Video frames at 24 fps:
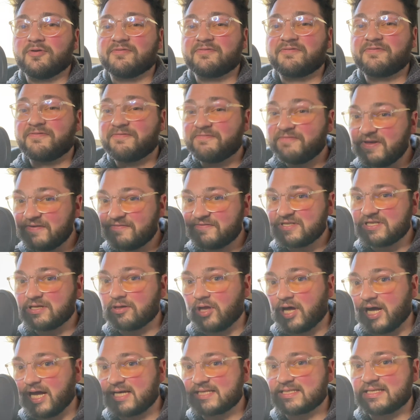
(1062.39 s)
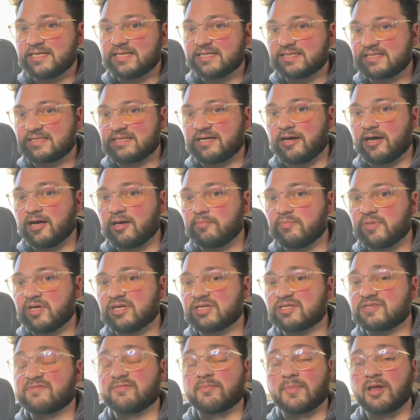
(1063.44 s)
50 likes this time,
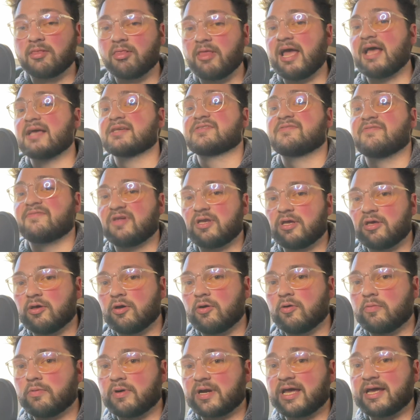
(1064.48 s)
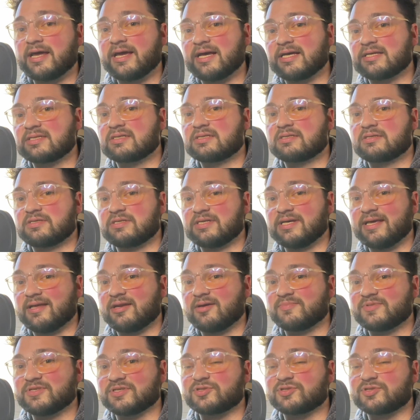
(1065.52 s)
because for my last video, when I asked to get up to